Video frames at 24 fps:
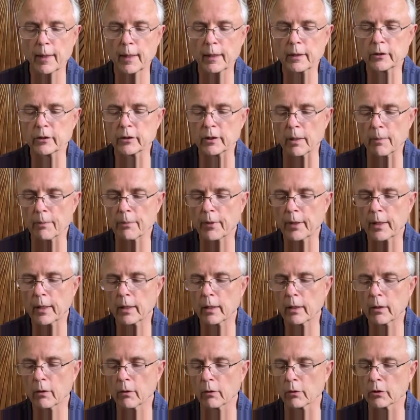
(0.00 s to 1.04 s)

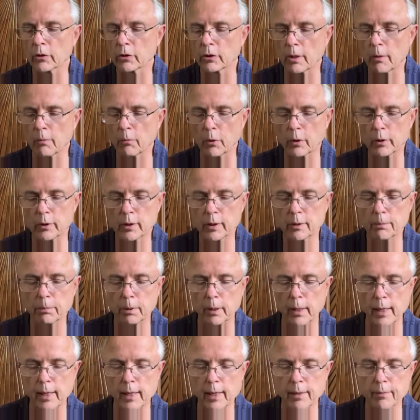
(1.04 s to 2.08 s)
something or someone to
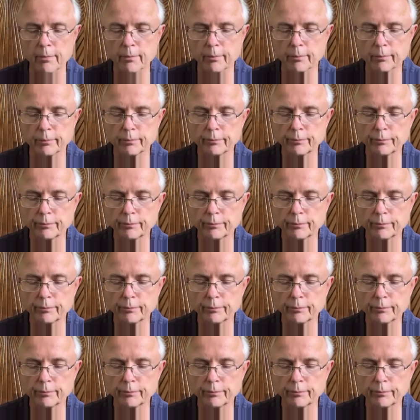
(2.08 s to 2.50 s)
blame,